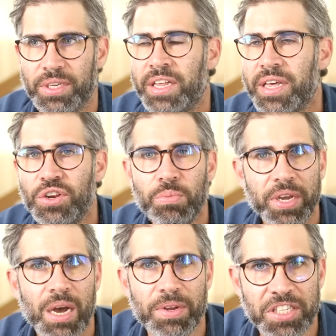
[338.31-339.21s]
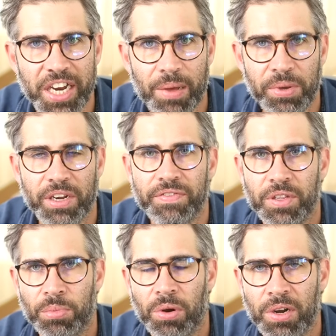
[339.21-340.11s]
And then you become a champion for the
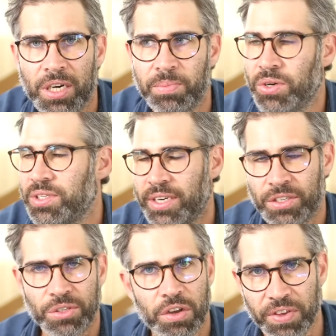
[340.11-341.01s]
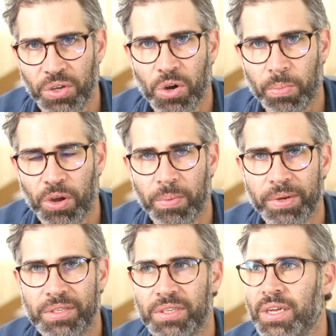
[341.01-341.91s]
product because it is serving your purpose,